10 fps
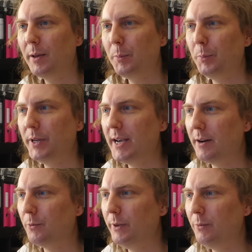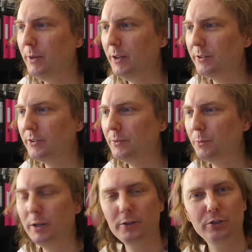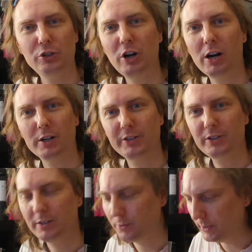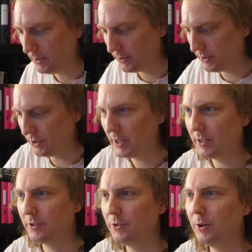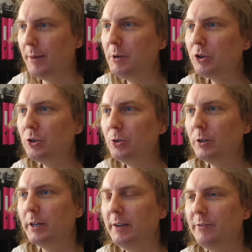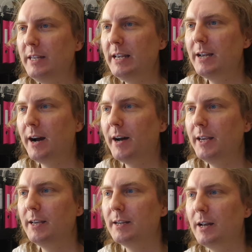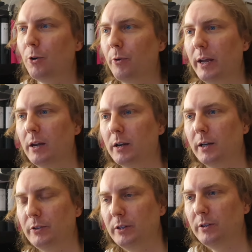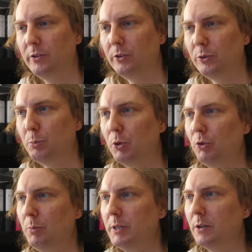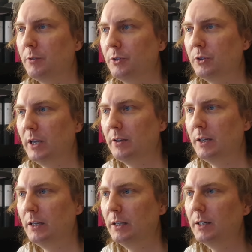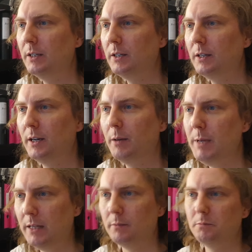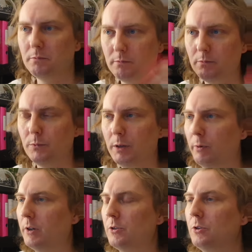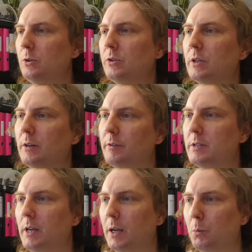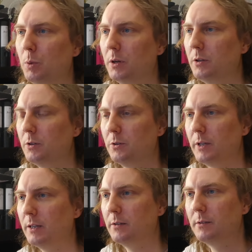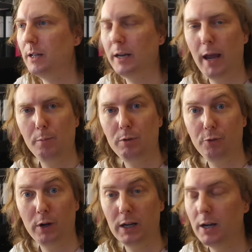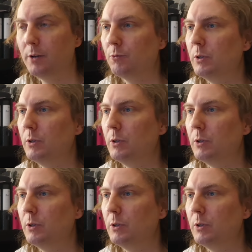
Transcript: But yeah, we, we lost we lost the charts. We lost the charts. So I'm not sure if the AI can now recognize that this is supposed to be an office setting. I mean, they wear suits and everything, but you know, that, that can be for any kind of